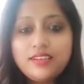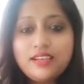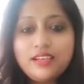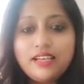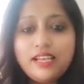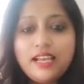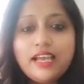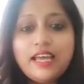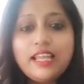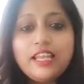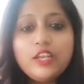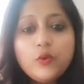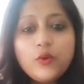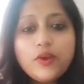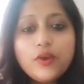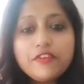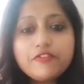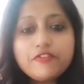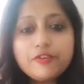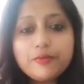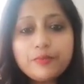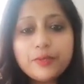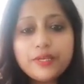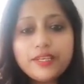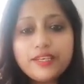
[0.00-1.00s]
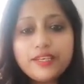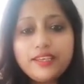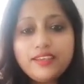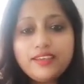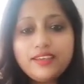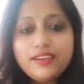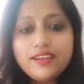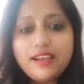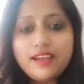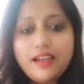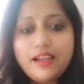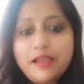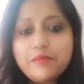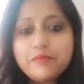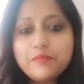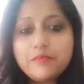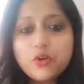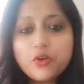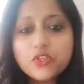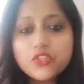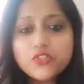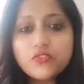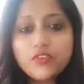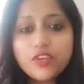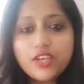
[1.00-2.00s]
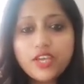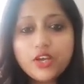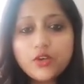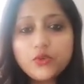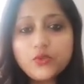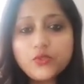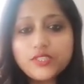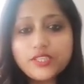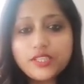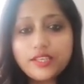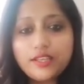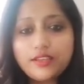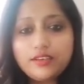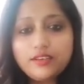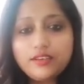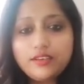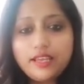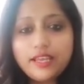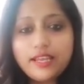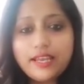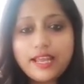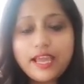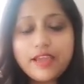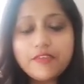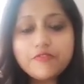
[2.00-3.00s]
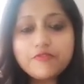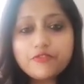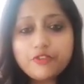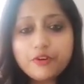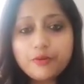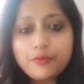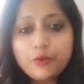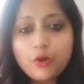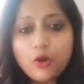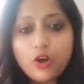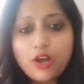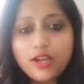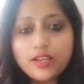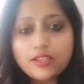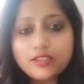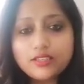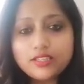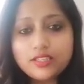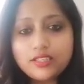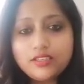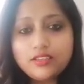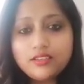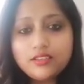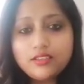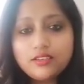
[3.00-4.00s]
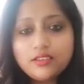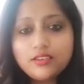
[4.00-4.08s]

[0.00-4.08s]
Hello everybody, I am Mosfika Hussain and I am from Guwahati.